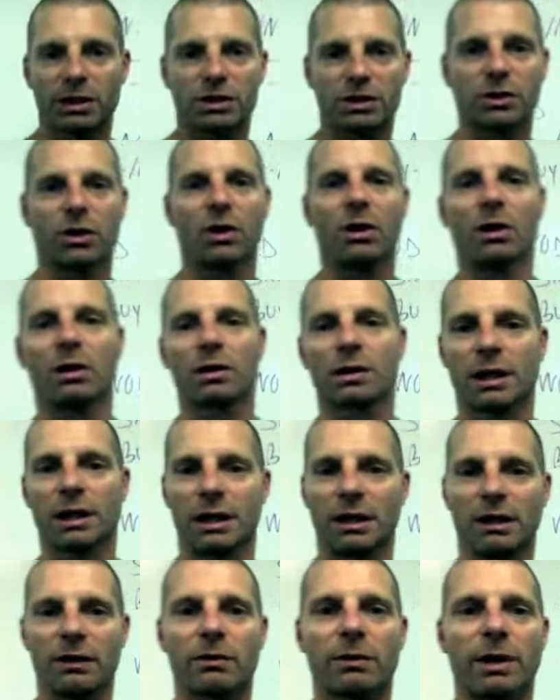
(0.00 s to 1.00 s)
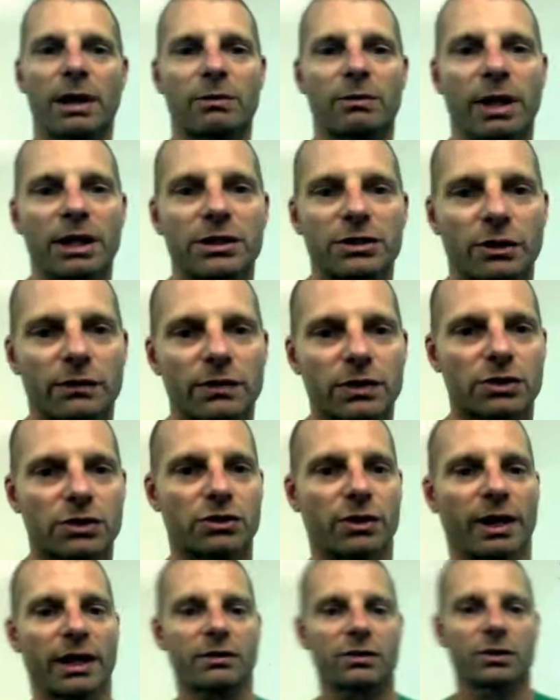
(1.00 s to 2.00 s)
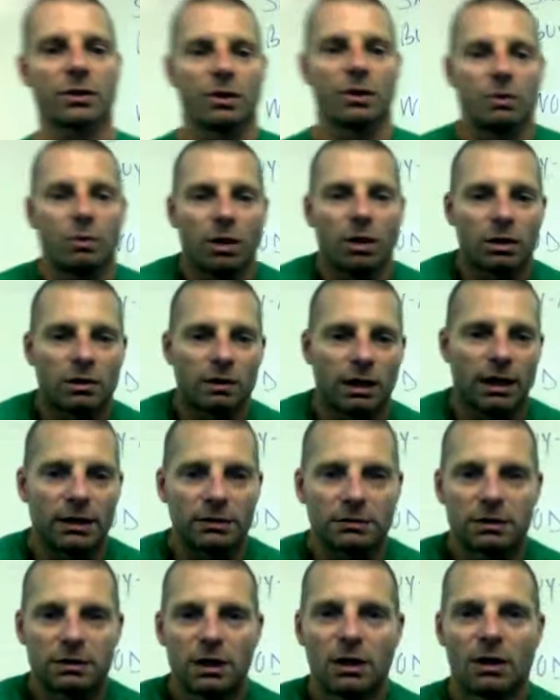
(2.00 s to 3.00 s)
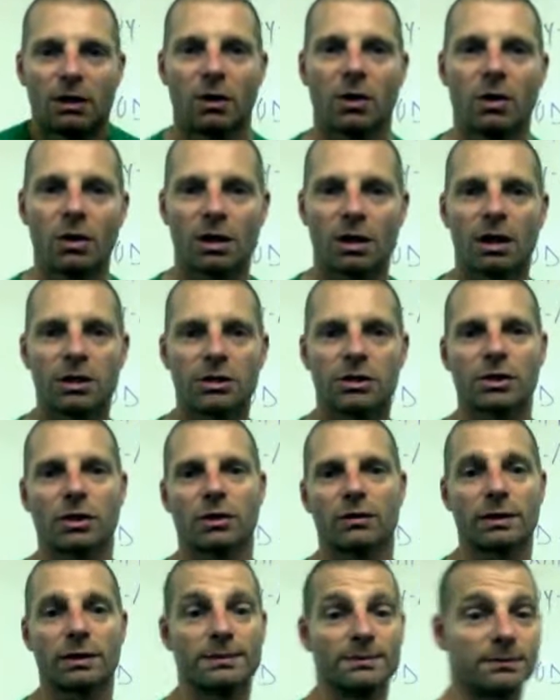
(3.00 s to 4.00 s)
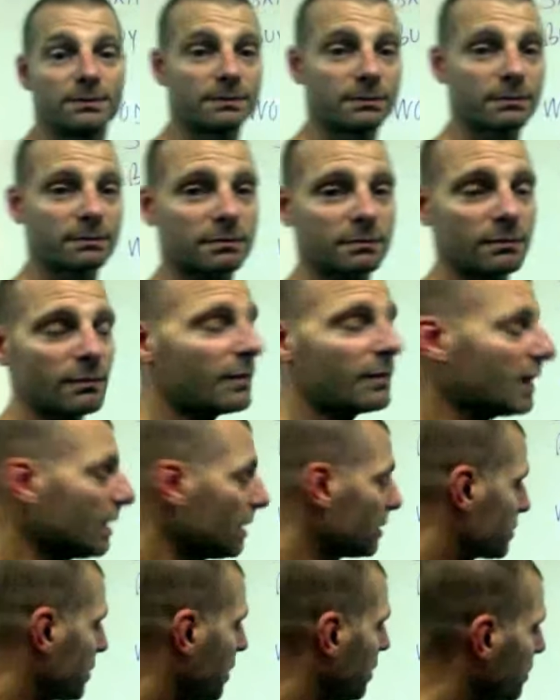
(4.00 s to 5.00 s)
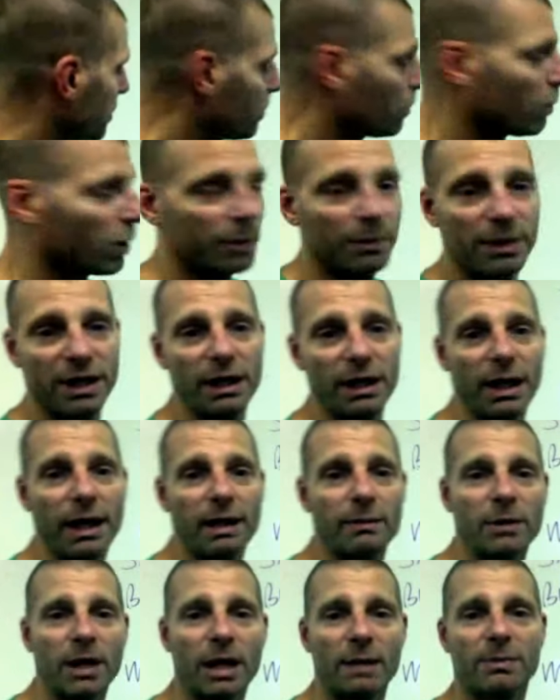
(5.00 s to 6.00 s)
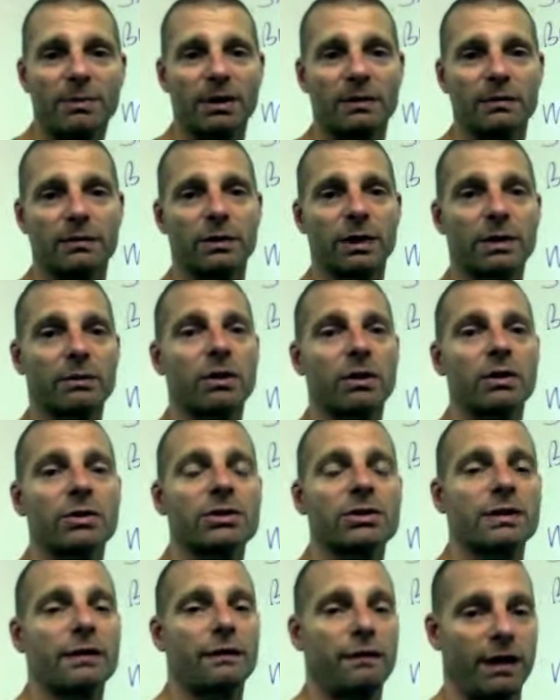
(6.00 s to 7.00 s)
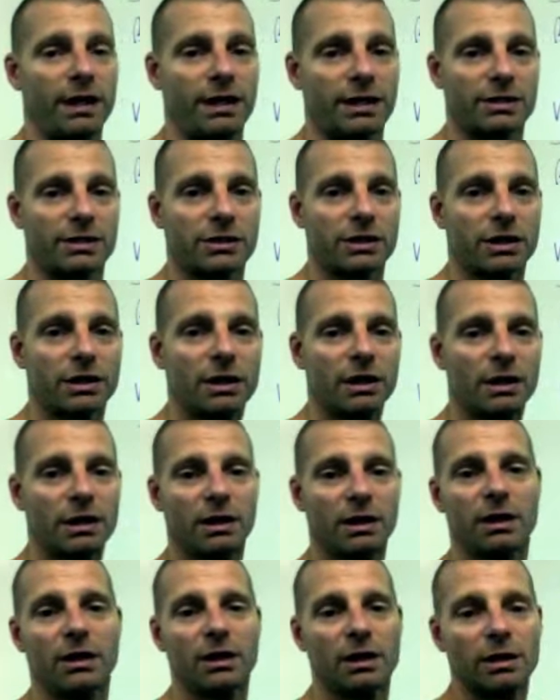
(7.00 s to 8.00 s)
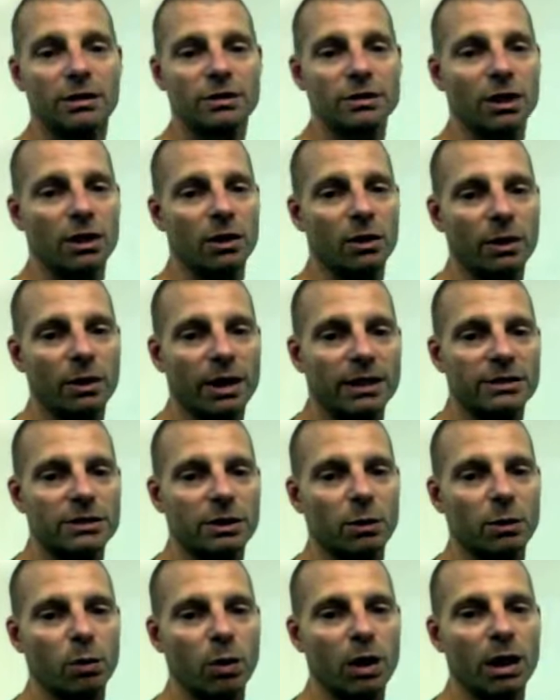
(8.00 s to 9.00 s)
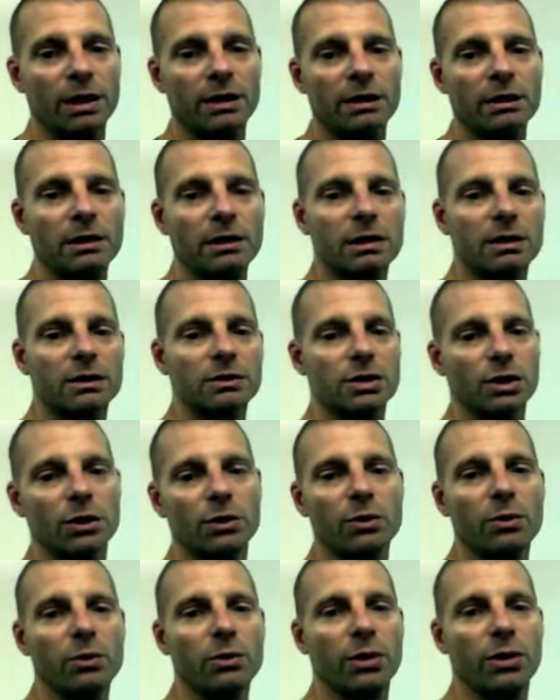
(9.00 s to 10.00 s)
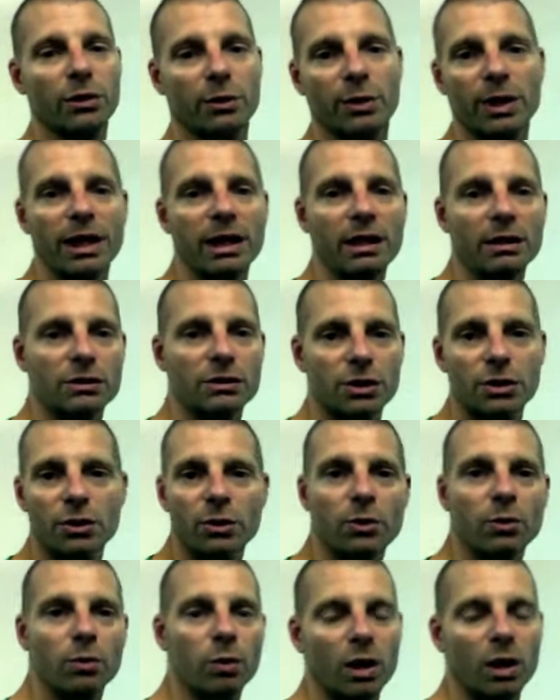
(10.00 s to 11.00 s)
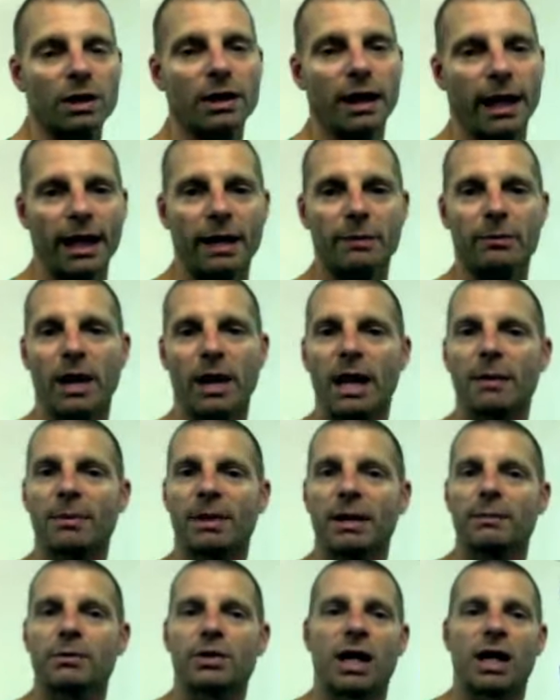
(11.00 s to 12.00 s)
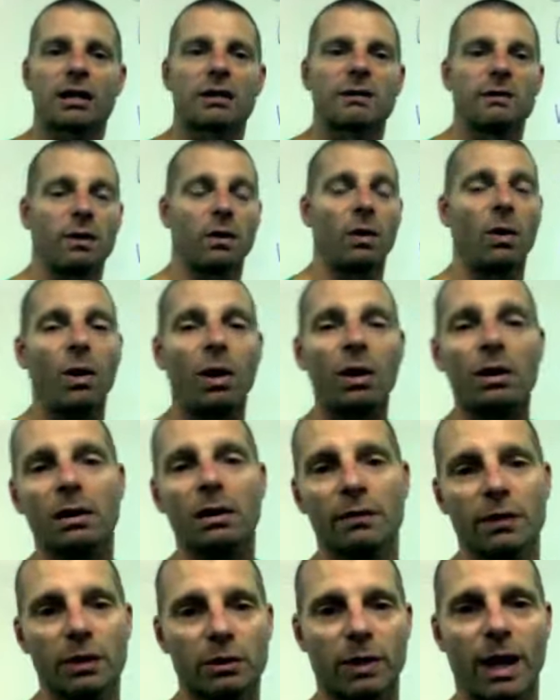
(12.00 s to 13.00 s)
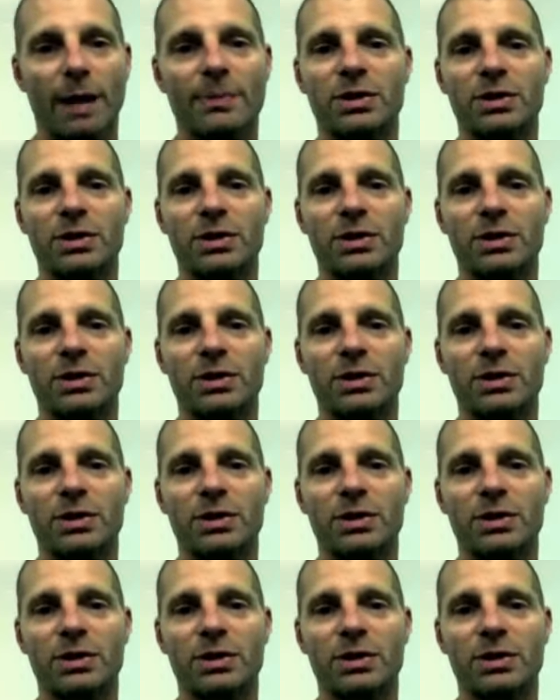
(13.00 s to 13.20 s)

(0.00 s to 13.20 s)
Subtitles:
are appropriately strong and in the right ratio of the strength, so you don't walk around all hunched over. So 1 minute AMRAP of ring rows to finish. So it's a 1, 2, 3, 2, 1 AMRAP. Keep track of